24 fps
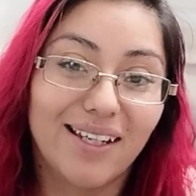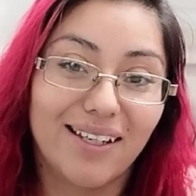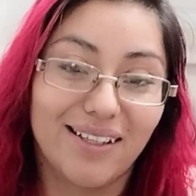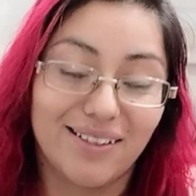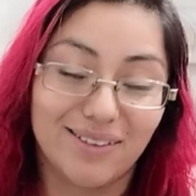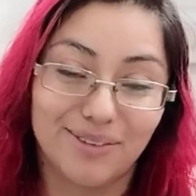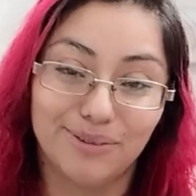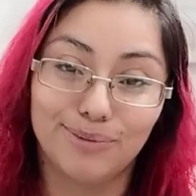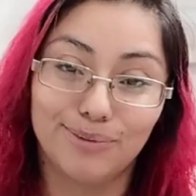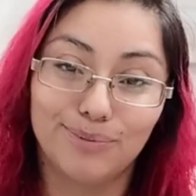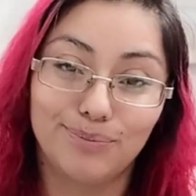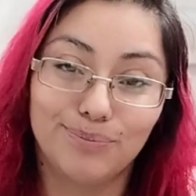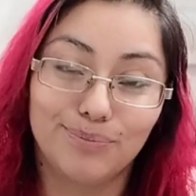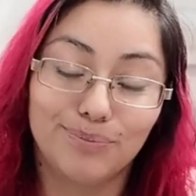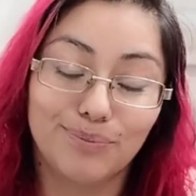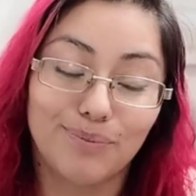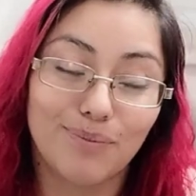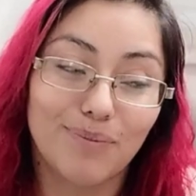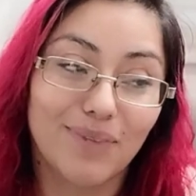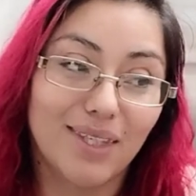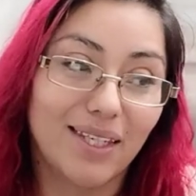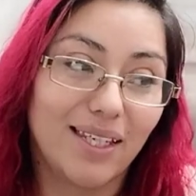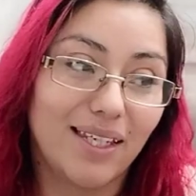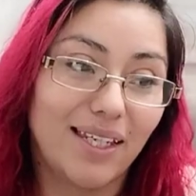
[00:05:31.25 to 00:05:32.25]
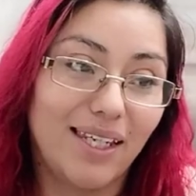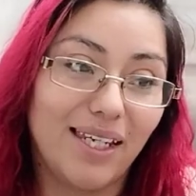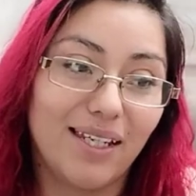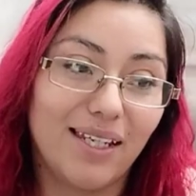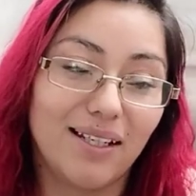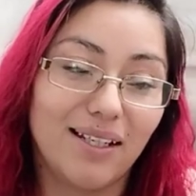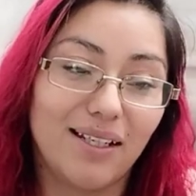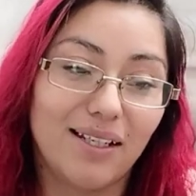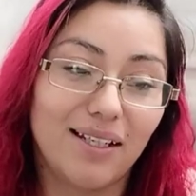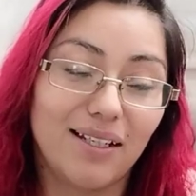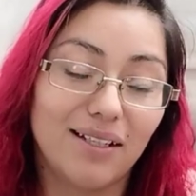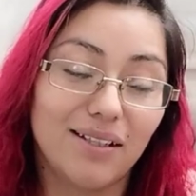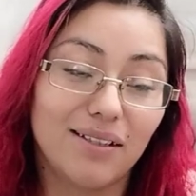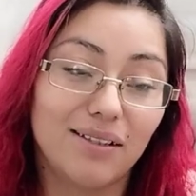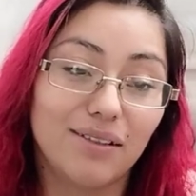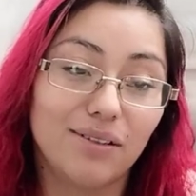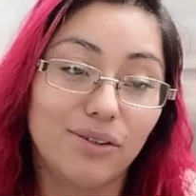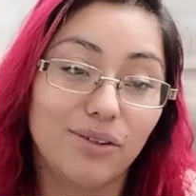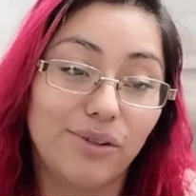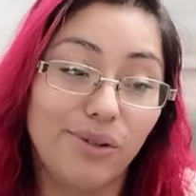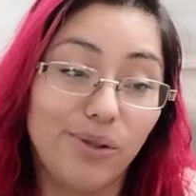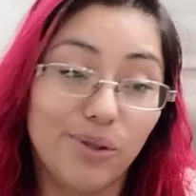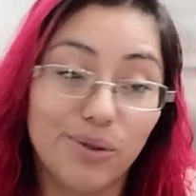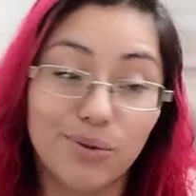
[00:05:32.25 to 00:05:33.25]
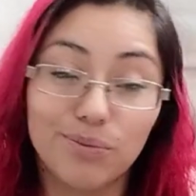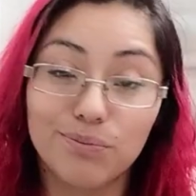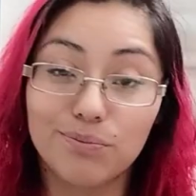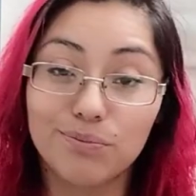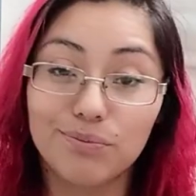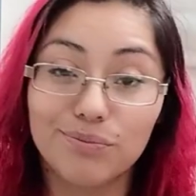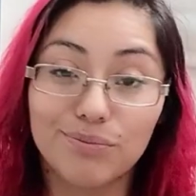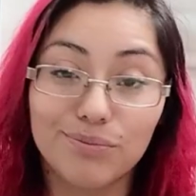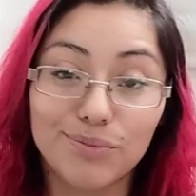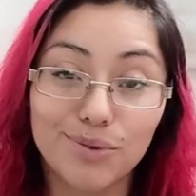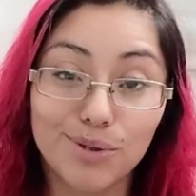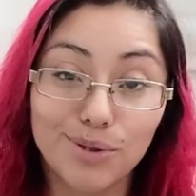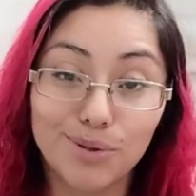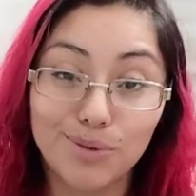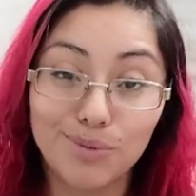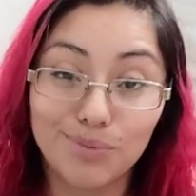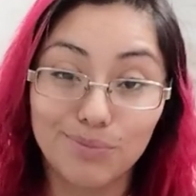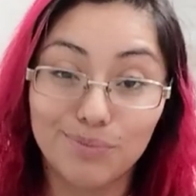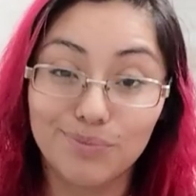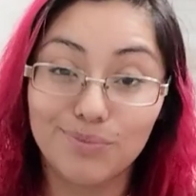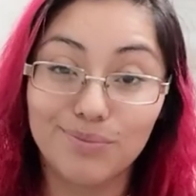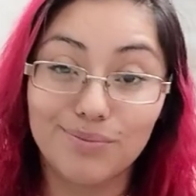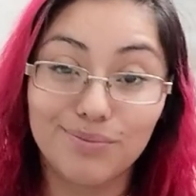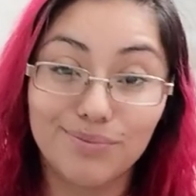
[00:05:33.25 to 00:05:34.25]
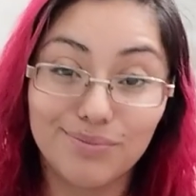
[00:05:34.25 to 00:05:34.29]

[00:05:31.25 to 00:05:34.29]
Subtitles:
And, you know, so